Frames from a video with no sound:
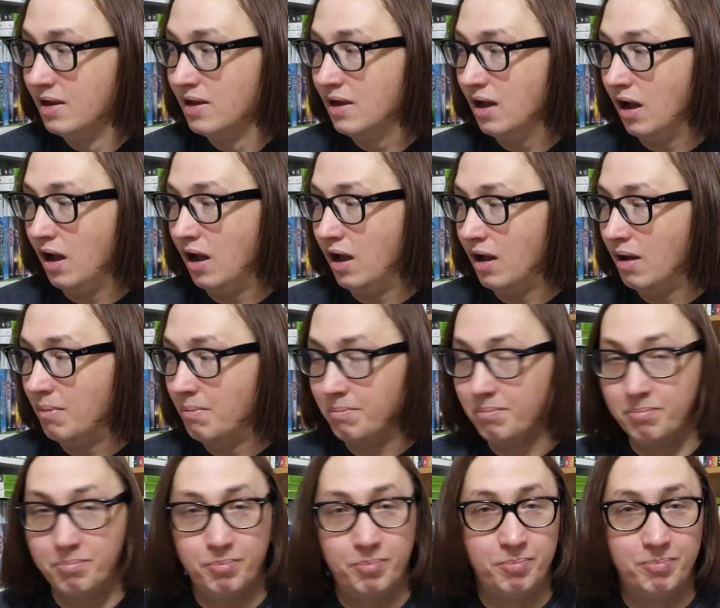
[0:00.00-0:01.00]

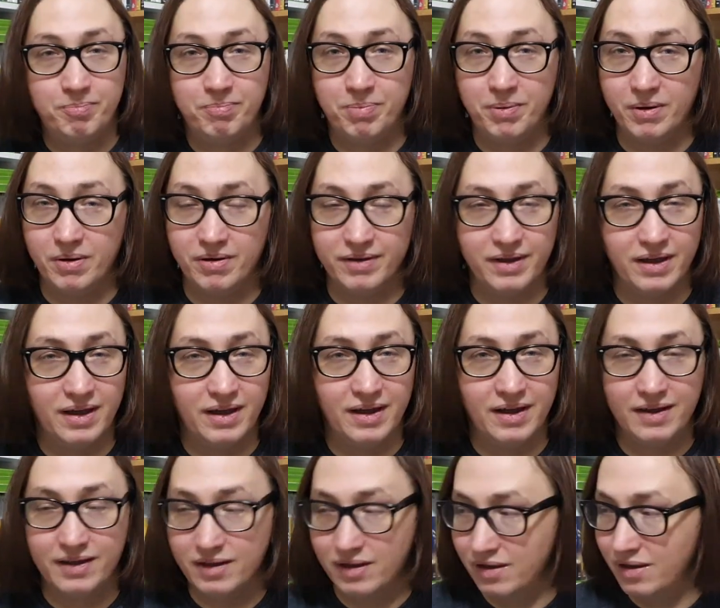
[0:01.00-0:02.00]
But yeah,
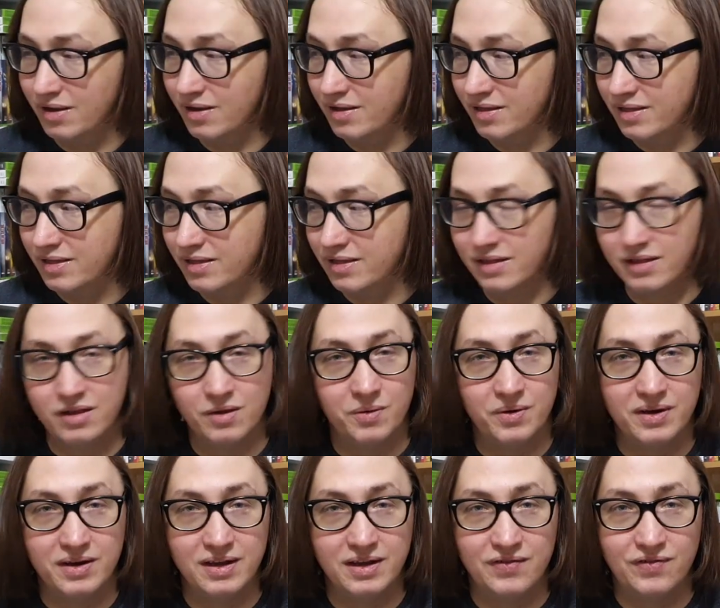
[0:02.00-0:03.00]

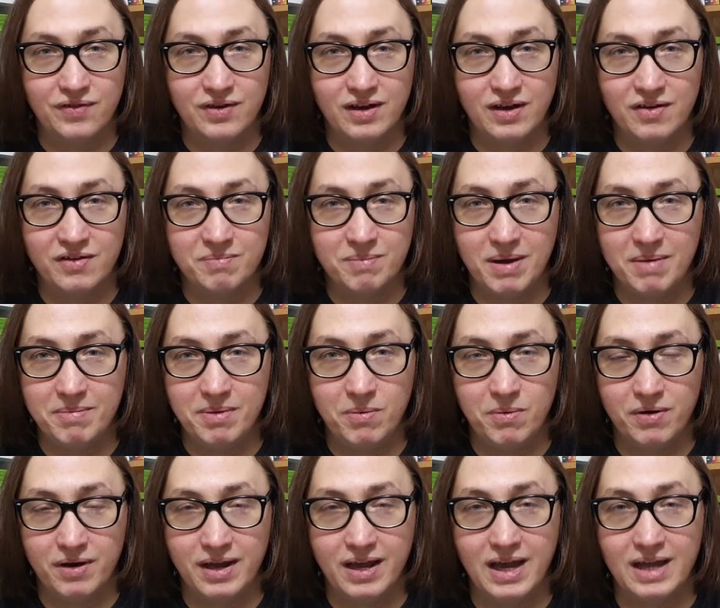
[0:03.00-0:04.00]
doing this video has made me
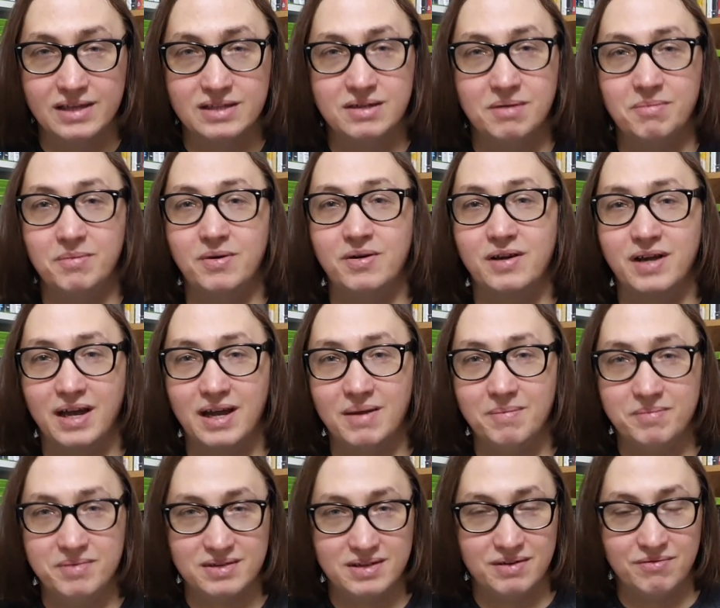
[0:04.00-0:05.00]
want to get some more
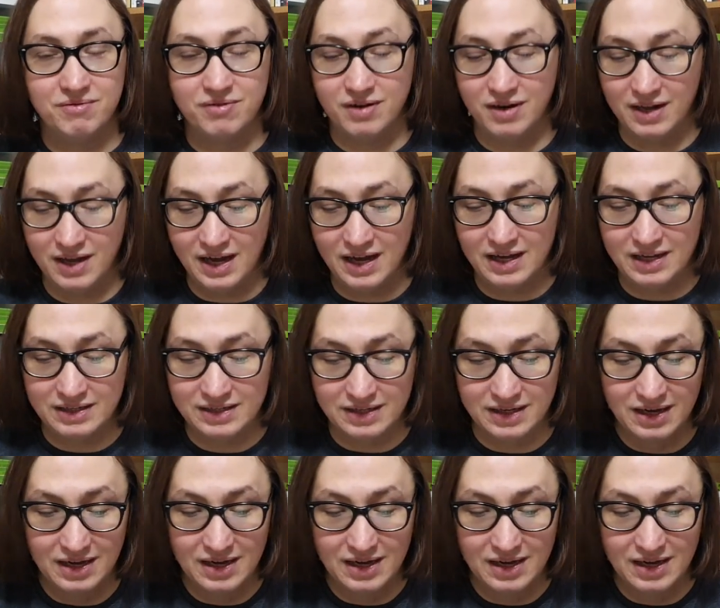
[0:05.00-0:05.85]
games. It really has.